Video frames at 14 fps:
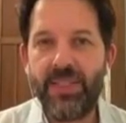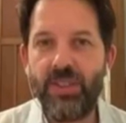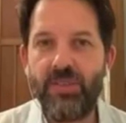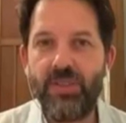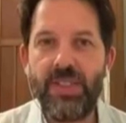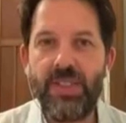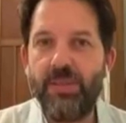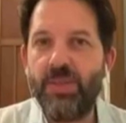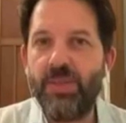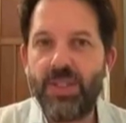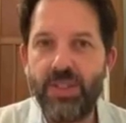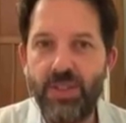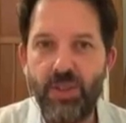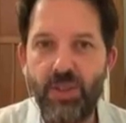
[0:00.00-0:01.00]
obviously was the
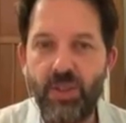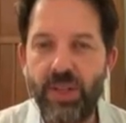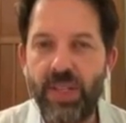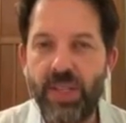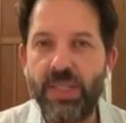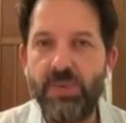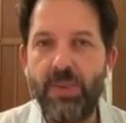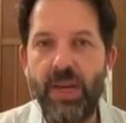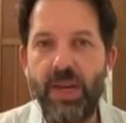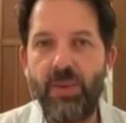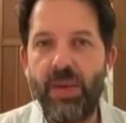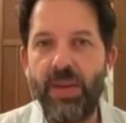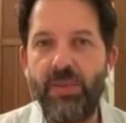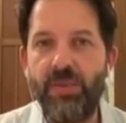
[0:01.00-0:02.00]
notorious
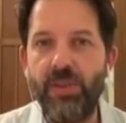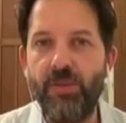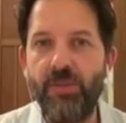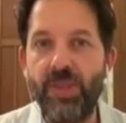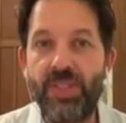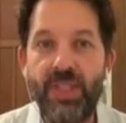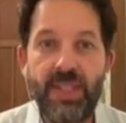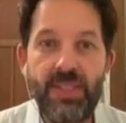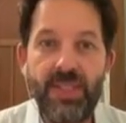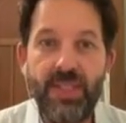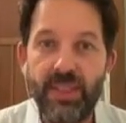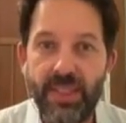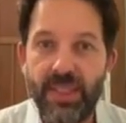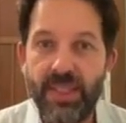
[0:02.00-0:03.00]
spyware firm, which does still
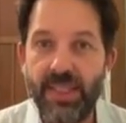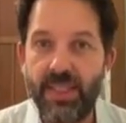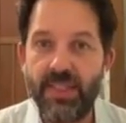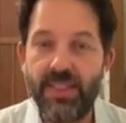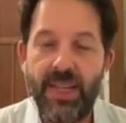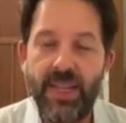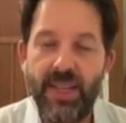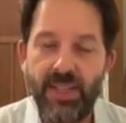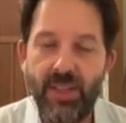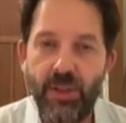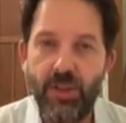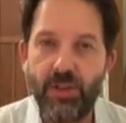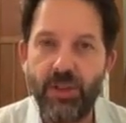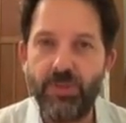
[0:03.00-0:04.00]
exist. It's
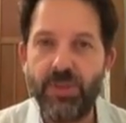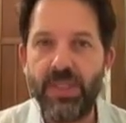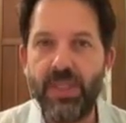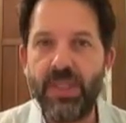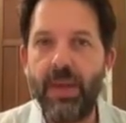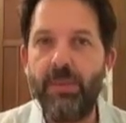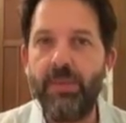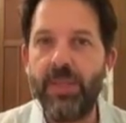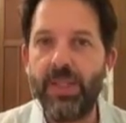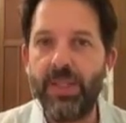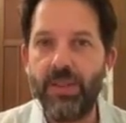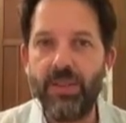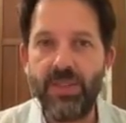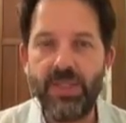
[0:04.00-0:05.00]
NSO Group is the company,
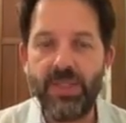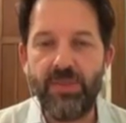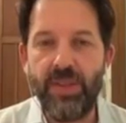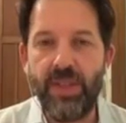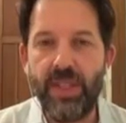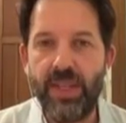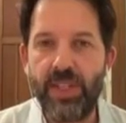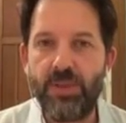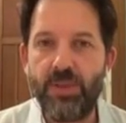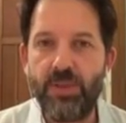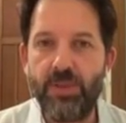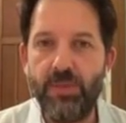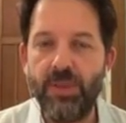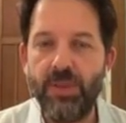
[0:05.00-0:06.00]
although it's in financial
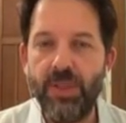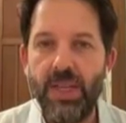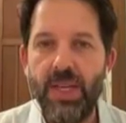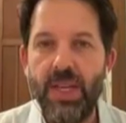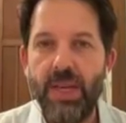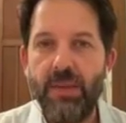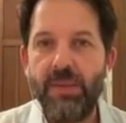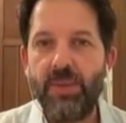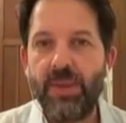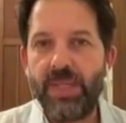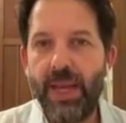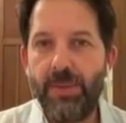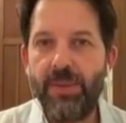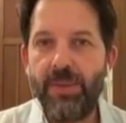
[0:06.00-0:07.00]
trouble. But what's
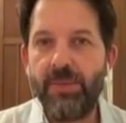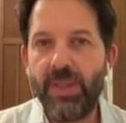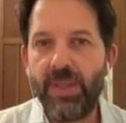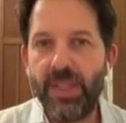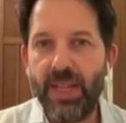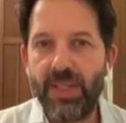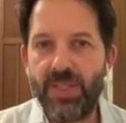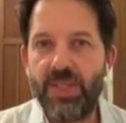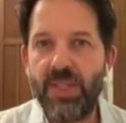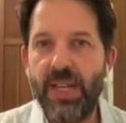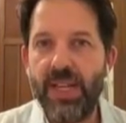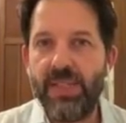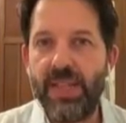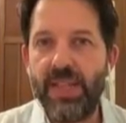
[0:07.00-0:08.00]
happened in the last
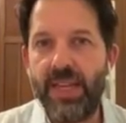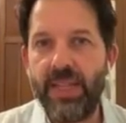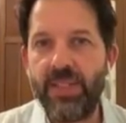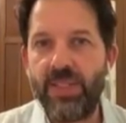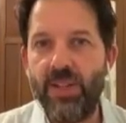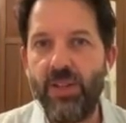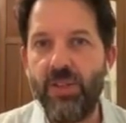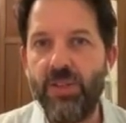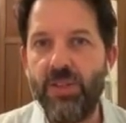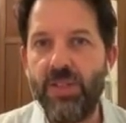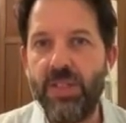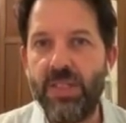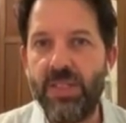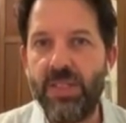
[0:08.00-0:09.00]
years is
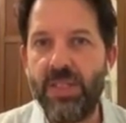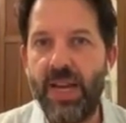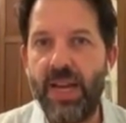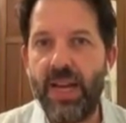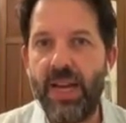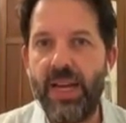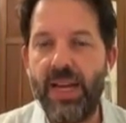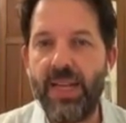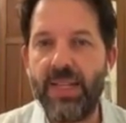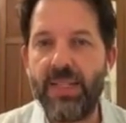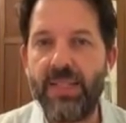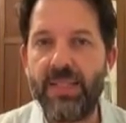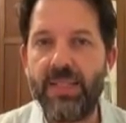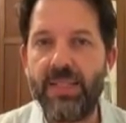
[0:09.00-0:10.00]
NSO's star has
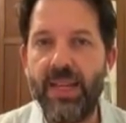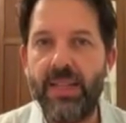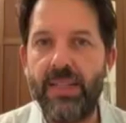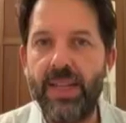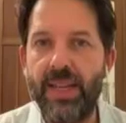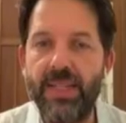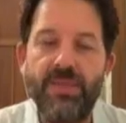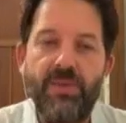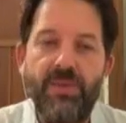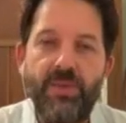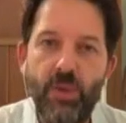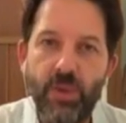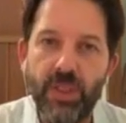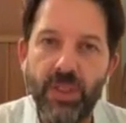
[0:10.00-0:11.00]
decided has
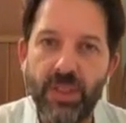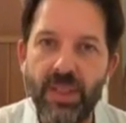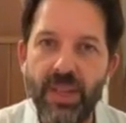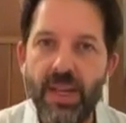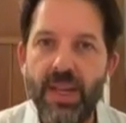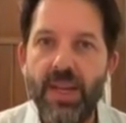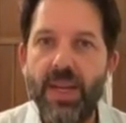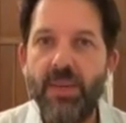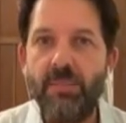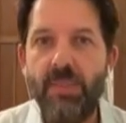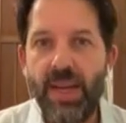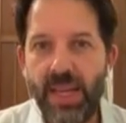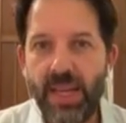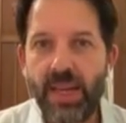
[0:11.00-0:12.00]
fallen.
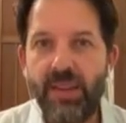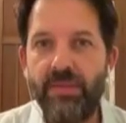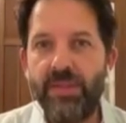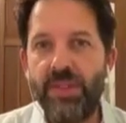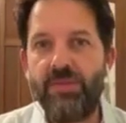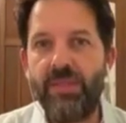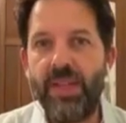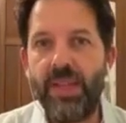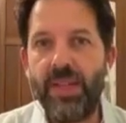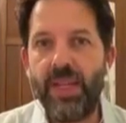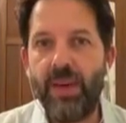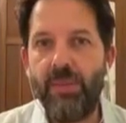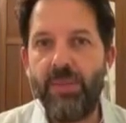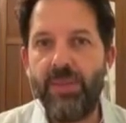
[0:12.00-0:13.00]
Many other Israeli
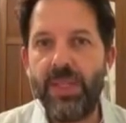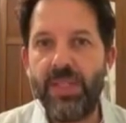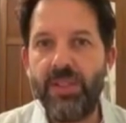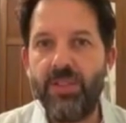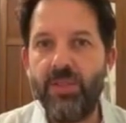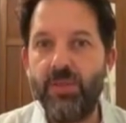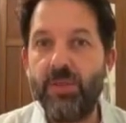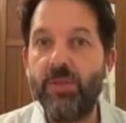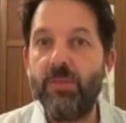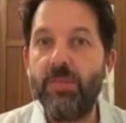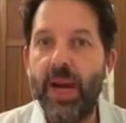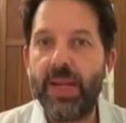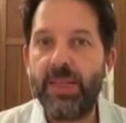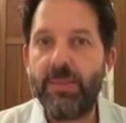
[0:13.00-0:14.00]
companies are doing
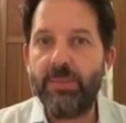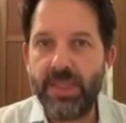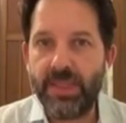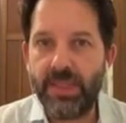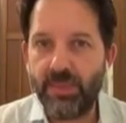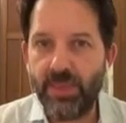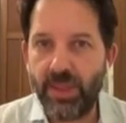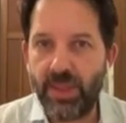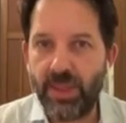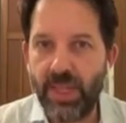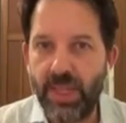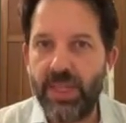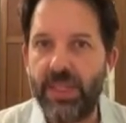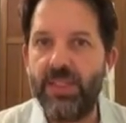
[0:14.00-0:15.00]
remarkably similar
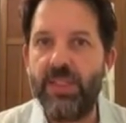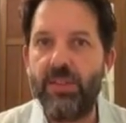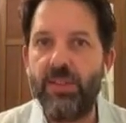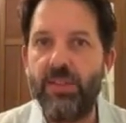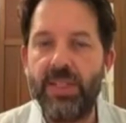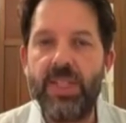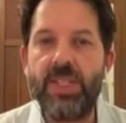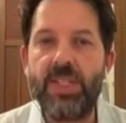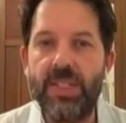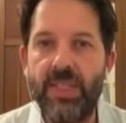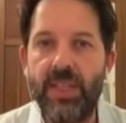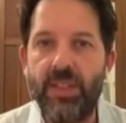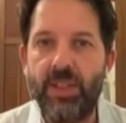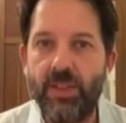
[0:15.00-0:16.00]
things. So essentially,
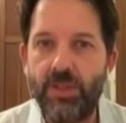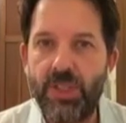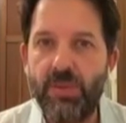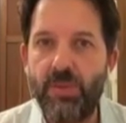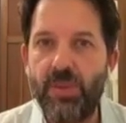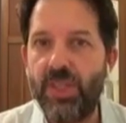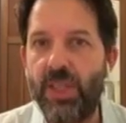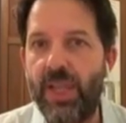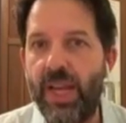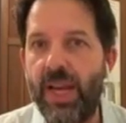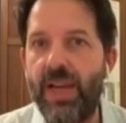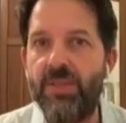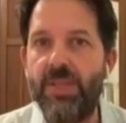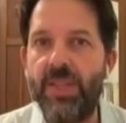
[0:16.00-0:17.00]
technology which
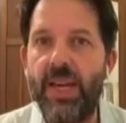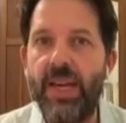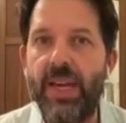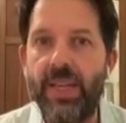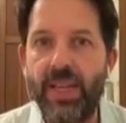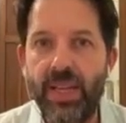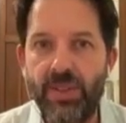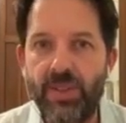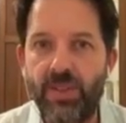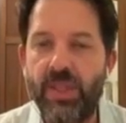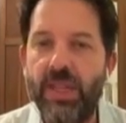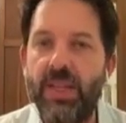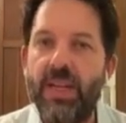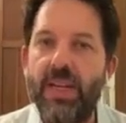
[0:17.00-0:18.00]
allows a
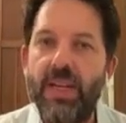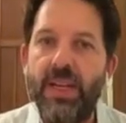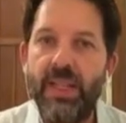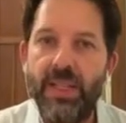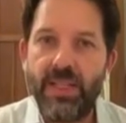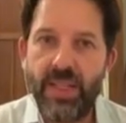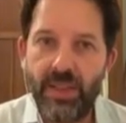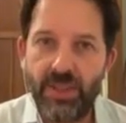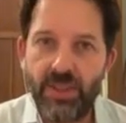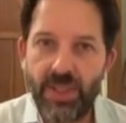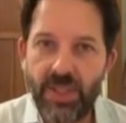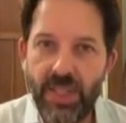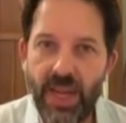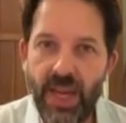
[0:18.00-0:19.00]
country,
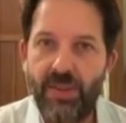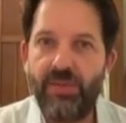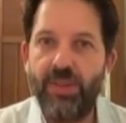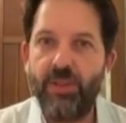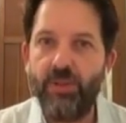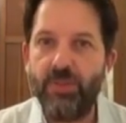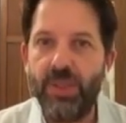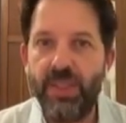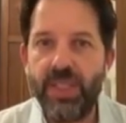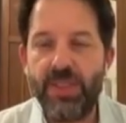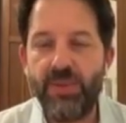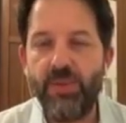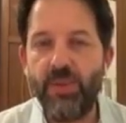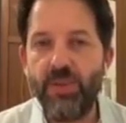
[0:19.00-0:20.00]
intelligence outfit, or
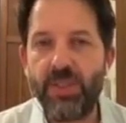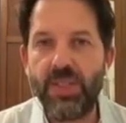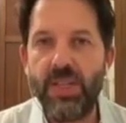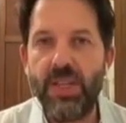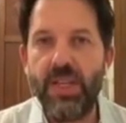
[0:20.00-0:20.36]
police force